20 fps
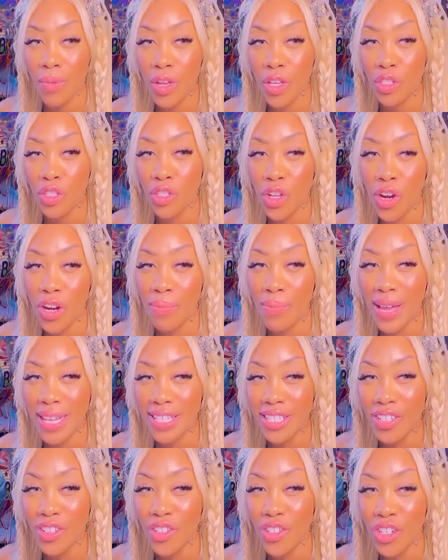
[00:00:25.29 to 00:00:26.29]
a star
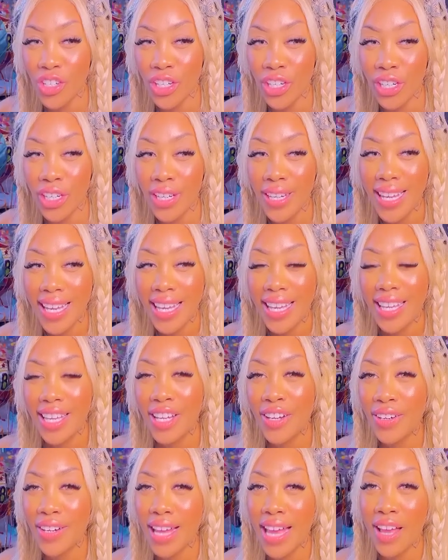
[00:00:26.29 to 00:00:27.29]
messenger
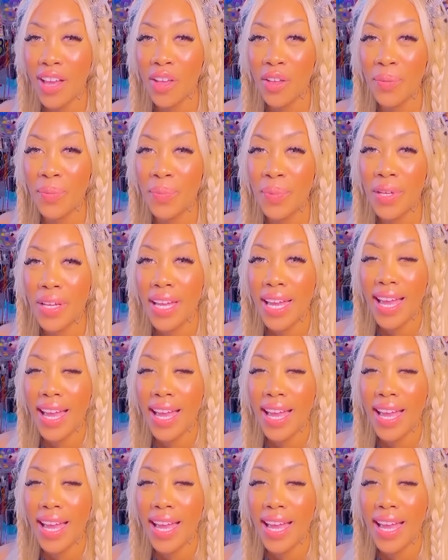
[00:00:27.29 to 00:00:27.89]
here to help